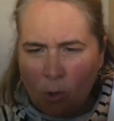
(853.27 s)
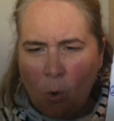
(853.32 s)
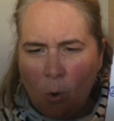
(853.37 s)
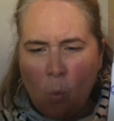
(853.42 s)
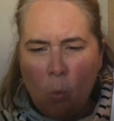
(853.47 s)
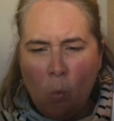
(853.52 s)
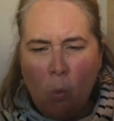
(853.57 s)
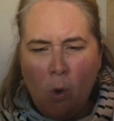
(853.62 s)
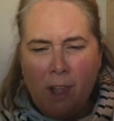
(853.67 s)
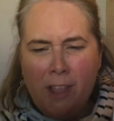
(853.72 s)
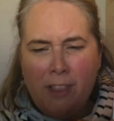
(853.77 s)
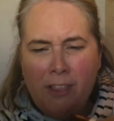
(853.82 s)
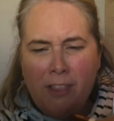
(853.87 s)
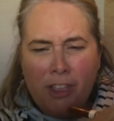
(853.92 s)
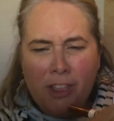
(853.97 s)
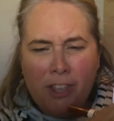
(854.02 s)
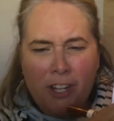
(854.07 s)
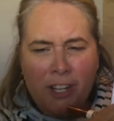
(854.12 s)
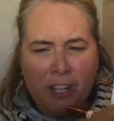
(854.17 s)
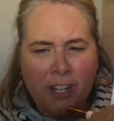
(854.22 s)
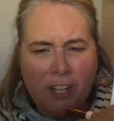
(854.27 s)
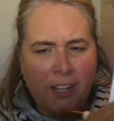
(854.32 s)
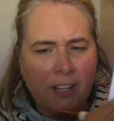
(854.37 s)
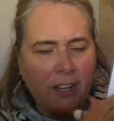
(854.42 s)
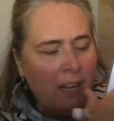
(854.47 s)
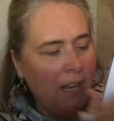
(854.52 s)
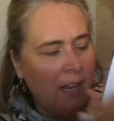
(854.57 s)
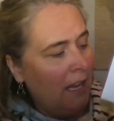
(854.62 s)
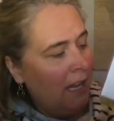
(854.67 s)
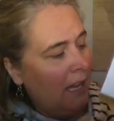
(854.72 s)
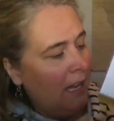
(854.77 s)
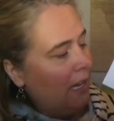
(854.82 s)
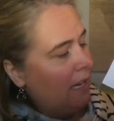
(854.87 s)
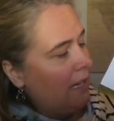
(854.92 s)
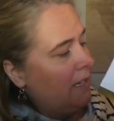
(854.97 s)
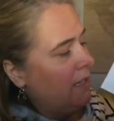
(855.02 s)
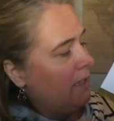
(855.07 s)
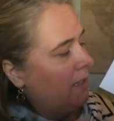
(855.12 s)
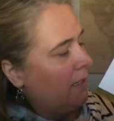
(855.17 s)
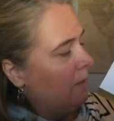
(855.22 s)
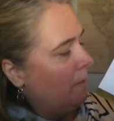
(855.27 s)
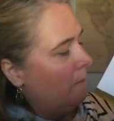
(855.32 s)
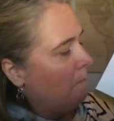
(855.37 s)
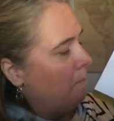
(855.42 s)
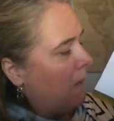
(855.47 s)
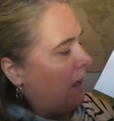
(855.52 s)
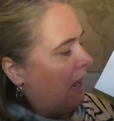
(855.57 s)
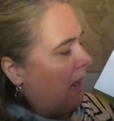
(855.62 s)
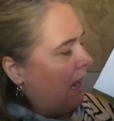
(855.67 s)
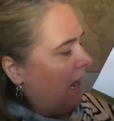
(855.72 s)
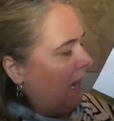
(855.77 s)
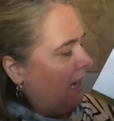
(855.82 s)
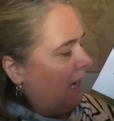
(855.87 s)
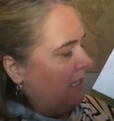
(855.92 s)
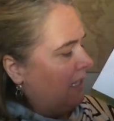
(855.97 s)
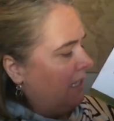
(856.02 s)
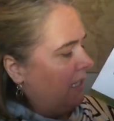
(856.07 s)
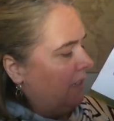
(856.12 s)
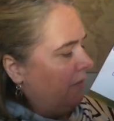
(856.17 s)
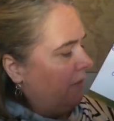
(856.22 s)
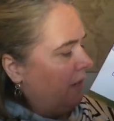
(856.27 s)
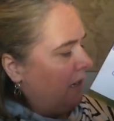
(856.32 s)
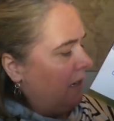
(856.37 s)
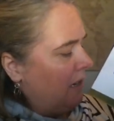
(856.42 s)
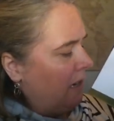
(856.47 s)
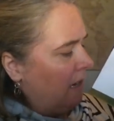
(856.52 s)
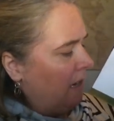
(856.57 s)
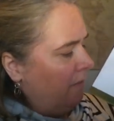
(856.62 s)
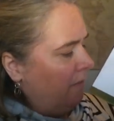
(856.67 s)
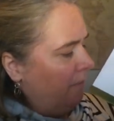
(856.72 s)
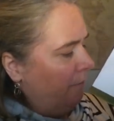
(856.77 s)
1/3 is my dividend.